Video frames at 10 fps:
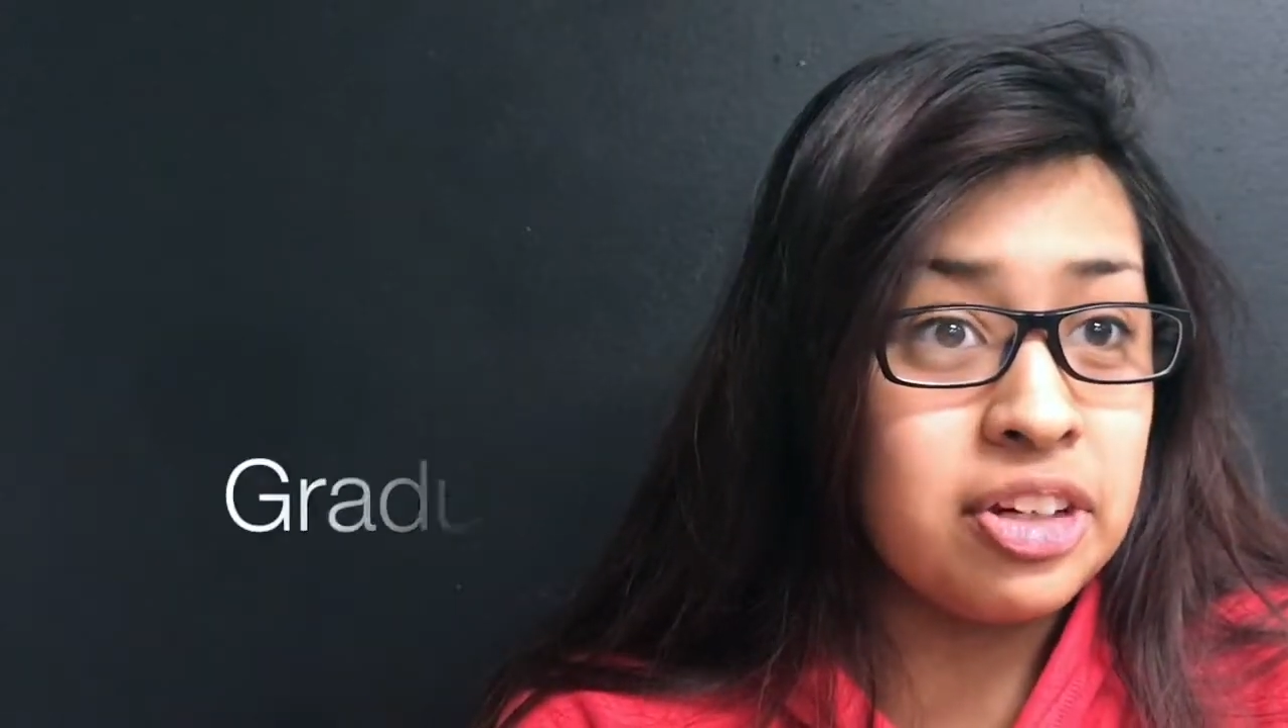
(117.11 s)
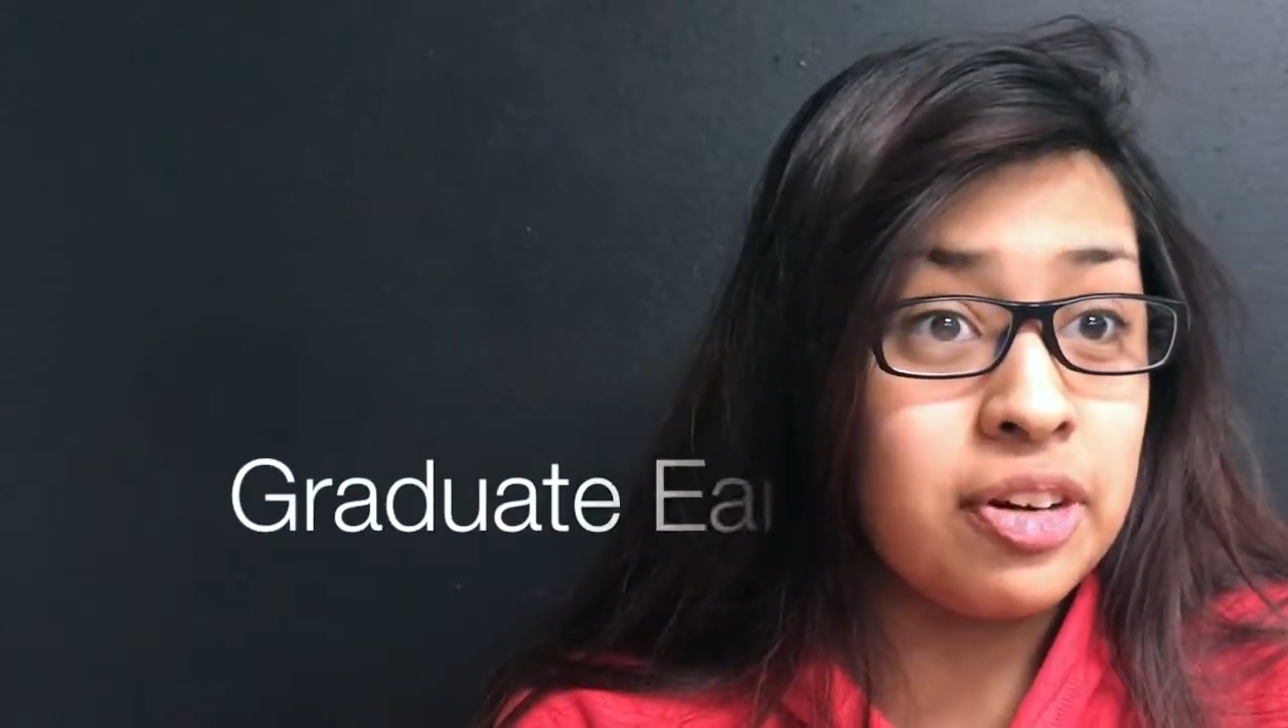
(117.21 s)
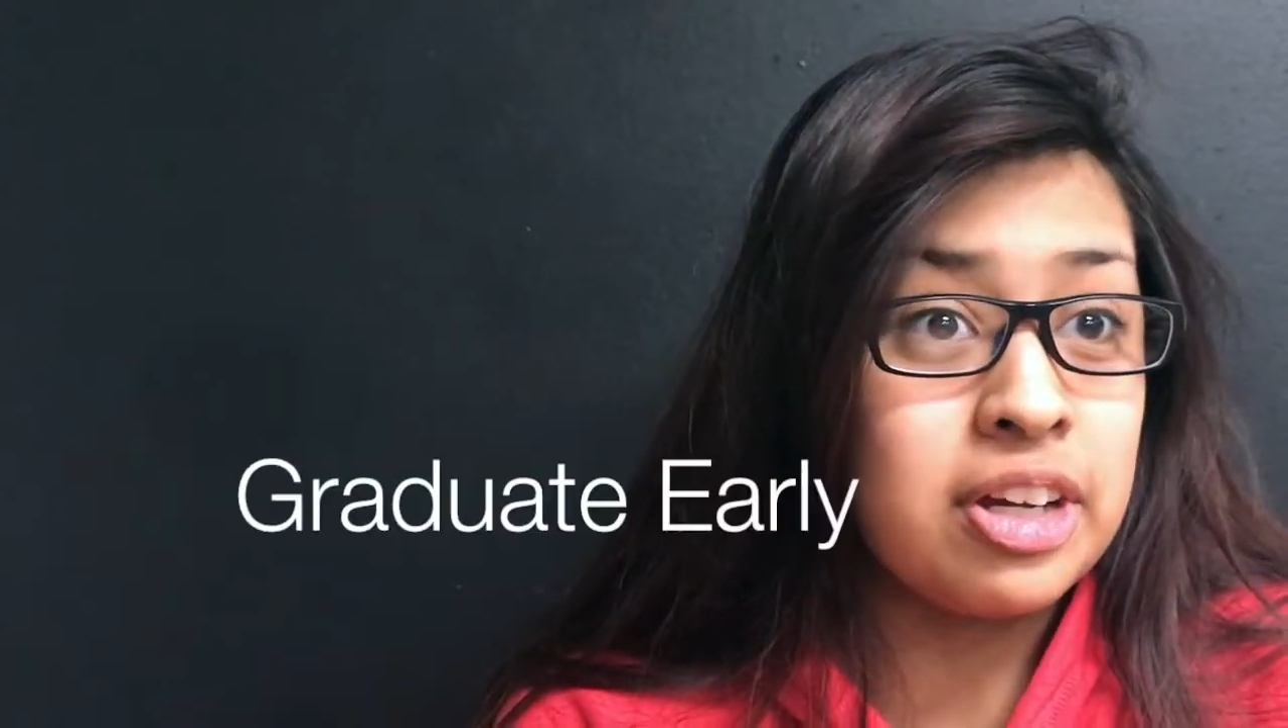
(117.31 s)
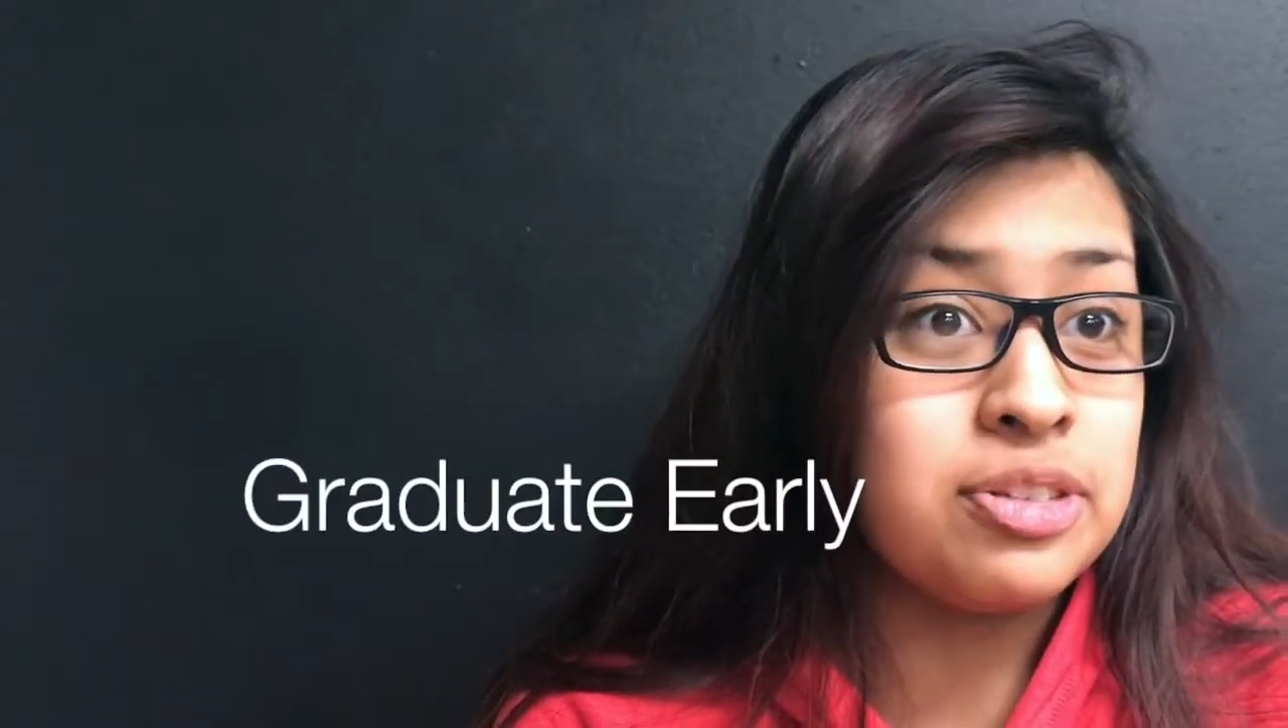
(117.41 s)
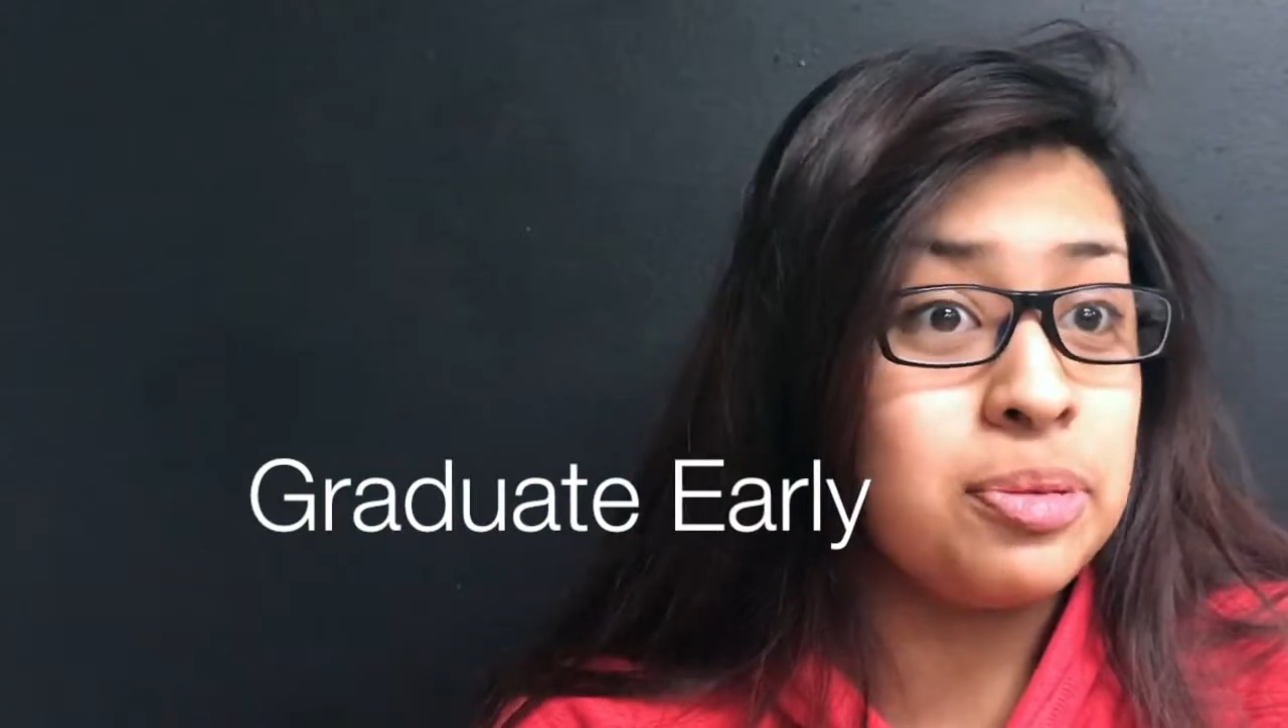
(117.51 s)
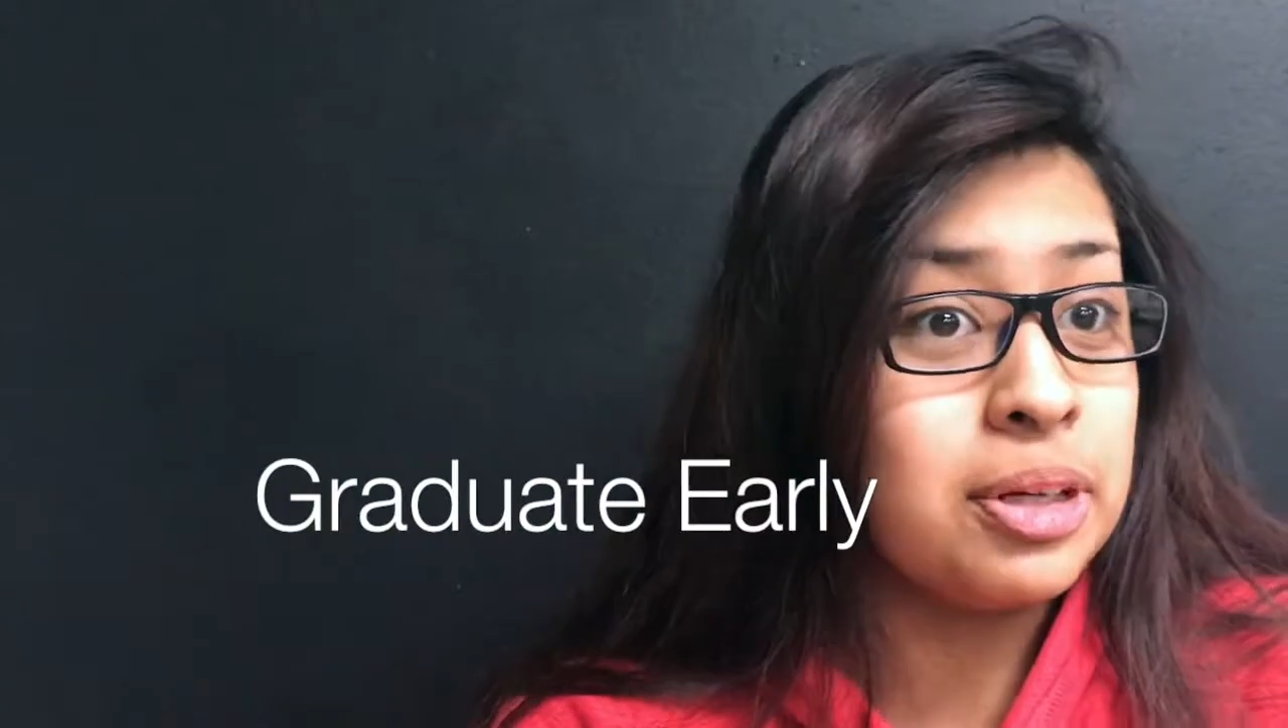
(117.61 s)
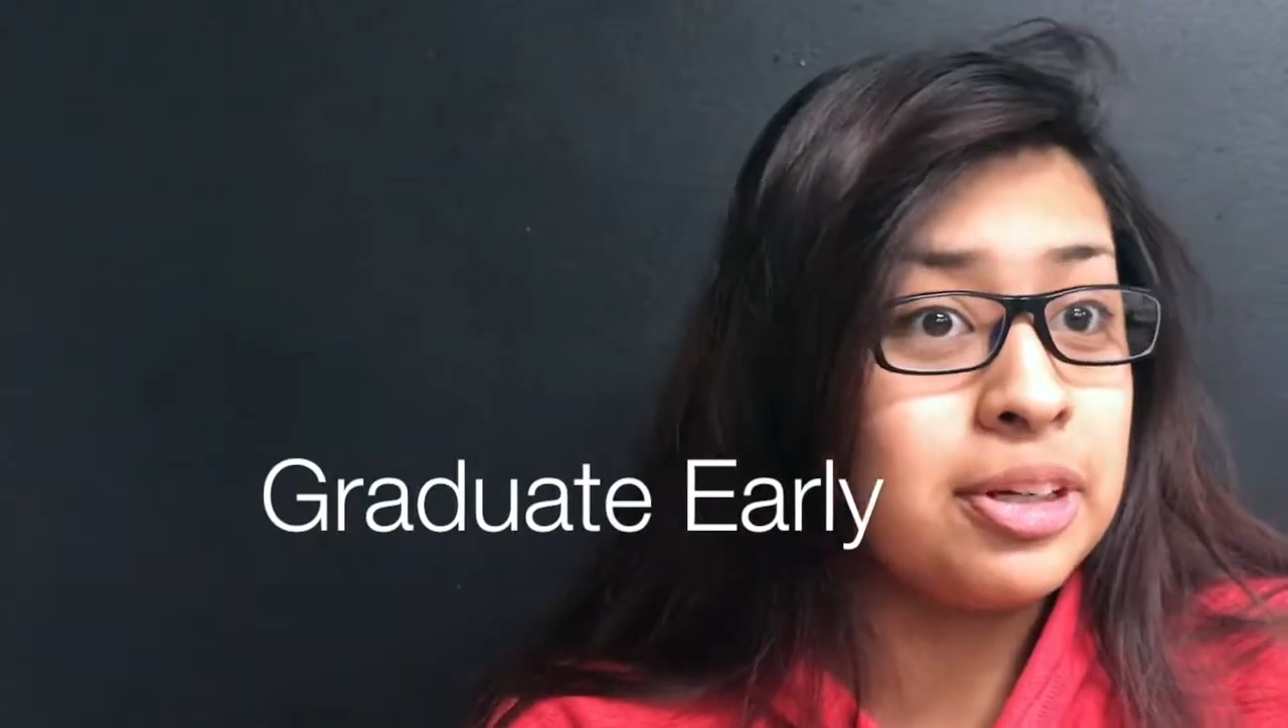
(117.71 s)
graduate